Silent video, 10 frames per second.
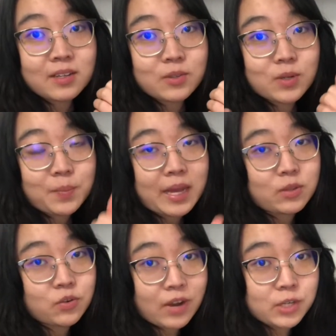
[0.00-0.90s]
to apply
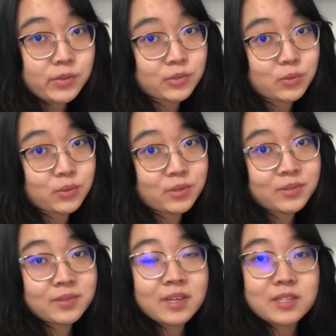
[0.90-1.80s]
to graduate school.
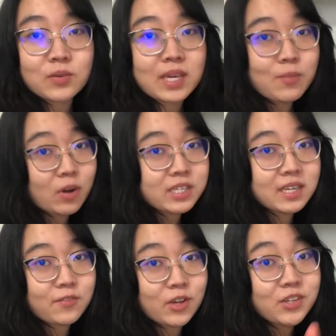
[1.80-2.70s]
So keep watching
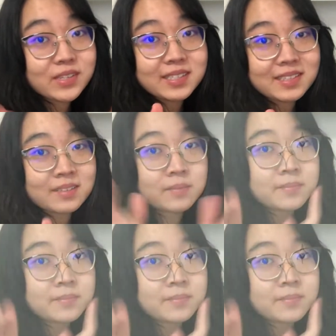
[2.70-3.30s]
if you're interested.